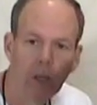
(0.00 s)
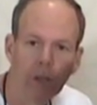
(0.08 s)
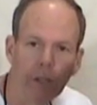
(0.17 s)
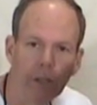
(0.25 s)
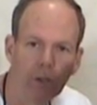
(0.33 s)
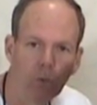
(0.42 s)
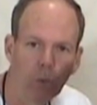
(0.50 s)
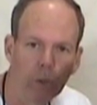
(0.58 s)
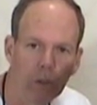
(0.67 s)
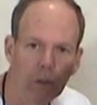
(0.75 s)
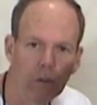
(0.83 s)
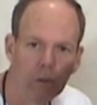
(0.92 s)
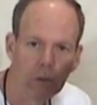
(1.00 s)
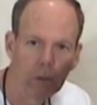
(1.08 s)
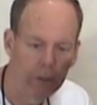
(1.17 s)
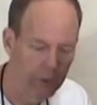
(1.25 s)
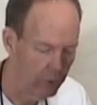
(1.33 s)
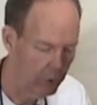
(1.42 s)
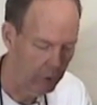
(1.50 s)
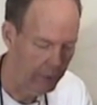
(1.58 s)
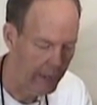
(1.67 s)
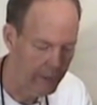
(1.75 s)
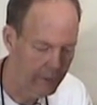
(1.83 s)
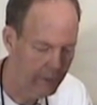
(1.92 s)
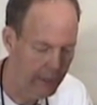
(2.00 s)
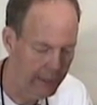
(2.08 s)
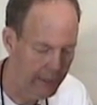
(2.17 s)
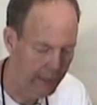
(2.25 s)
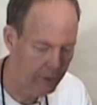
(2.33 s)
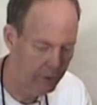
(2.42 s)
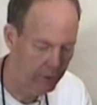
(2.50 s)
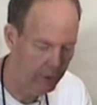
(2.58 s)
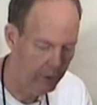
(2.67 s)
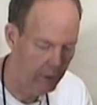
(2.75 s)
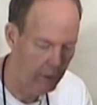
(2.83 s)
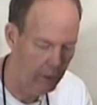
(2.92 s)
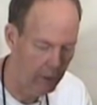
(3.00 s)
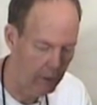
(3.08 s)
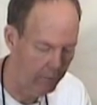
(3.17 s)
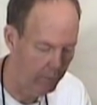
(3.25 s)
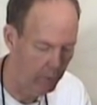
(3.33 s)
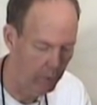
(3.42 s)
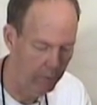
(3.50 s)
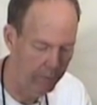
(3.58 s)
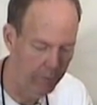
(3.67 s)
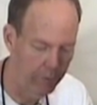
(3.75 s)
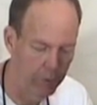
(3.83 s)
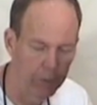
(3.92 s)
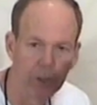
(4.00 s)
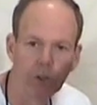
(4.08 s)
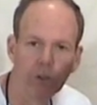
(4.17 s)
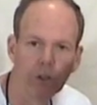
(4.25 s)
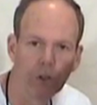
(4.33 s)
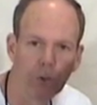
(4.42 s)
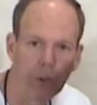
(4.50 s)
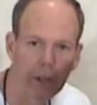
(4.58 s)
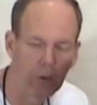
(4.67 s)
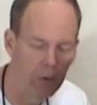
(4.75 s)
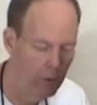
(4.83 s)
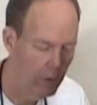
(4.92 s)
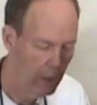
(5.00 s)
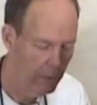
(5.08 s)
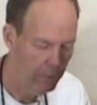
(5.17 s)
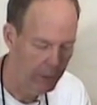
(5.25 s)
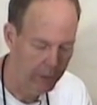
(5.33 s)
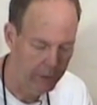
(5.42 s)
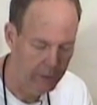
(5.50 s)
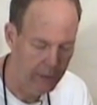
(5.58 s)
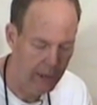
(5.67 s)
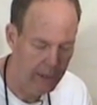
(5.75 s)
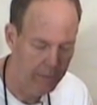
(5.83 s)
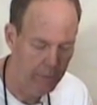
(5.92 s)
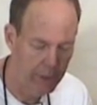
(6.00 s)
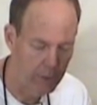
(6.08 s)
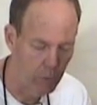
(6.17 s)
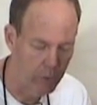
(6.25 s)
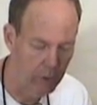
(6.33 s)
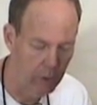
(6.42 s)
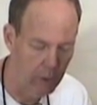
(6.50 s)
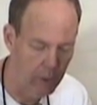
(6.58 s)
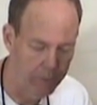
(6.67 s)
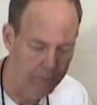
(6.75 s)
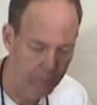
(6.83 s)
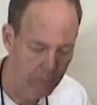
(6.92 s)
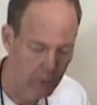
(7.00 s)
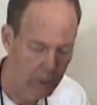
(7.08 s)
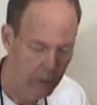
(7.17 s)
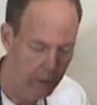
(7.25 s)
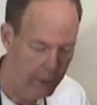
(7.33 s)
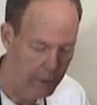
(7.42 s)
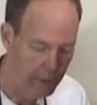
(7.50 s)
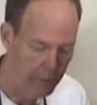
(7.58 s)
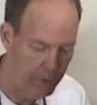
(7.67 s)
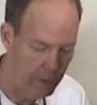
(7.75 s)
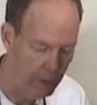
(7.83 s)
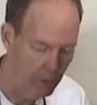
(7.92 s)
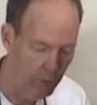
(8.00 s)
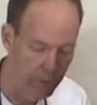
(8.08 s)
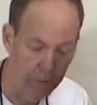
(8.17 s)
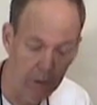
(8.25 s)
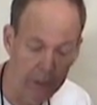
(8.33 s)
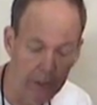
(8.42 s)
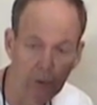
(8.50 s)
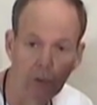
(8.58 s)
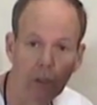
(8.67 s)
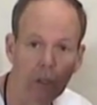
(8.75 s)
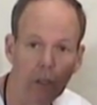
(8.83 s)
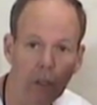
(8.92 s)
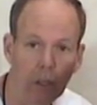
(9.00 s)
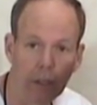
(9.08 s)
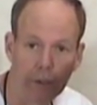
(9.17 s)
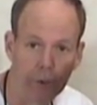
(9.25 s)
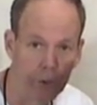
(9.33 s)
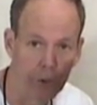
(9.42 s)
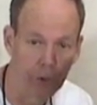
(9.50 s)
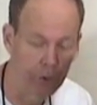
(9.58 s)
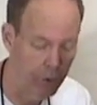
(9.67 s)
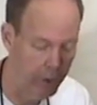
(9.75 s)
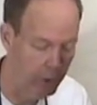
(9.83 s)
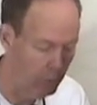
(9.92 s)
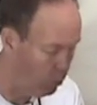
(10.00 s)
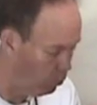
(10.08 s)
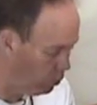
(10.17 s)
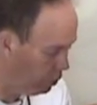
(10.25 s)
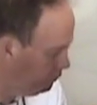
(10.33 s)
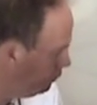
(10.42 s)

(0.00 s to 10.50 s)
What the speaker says: These are a nice connection of the footman to the treadle, but in time they will need to be replaced. A leather shoestring will work